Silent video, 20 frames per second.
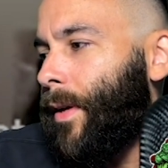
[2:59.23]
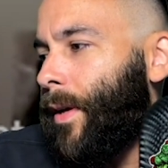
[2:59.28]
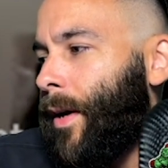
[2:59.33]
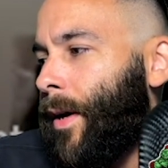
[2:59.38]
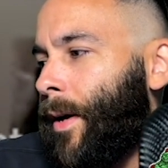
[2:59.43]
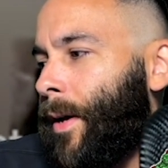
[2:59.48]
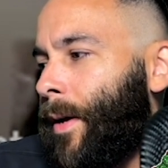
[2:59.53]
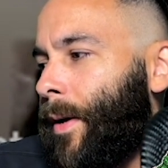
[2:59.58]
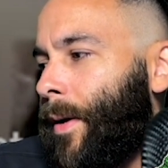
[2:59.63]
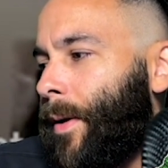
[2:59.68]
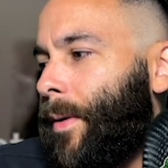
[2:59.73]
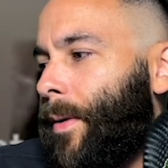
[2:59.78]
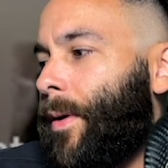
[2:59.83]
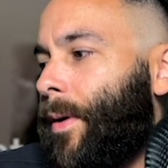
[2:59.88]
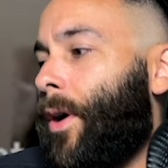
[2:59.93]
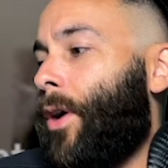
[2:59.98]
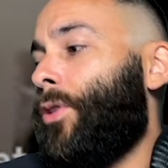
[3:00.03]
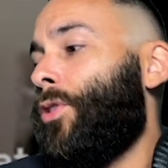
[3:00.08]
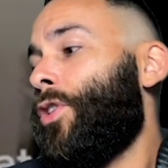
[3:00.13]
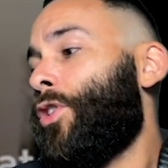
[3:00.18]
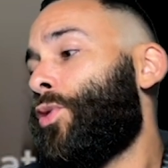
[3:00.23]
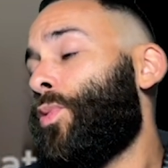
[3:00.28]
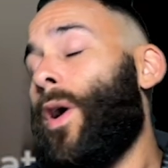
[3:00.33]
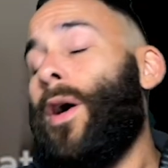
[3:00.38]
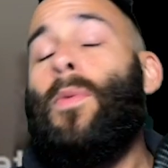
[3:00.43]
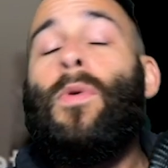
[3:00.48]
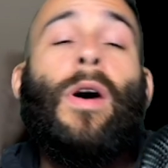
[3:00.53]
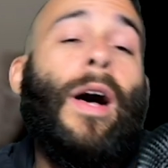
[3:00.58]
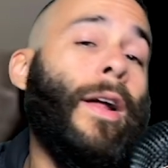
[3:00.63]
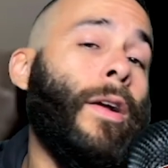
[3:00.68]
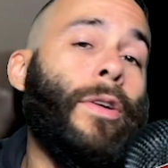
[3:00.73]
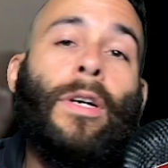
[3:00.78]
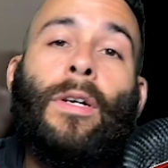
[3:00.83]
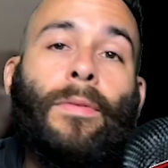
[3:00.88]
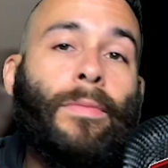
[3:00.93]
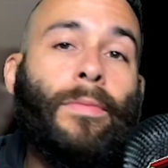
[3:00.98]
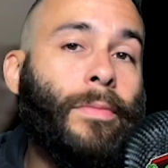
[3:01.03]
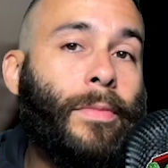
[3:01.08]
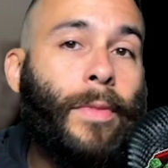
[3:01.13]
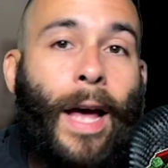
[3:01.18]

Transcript: uh, oh looks white. Well, I don't know.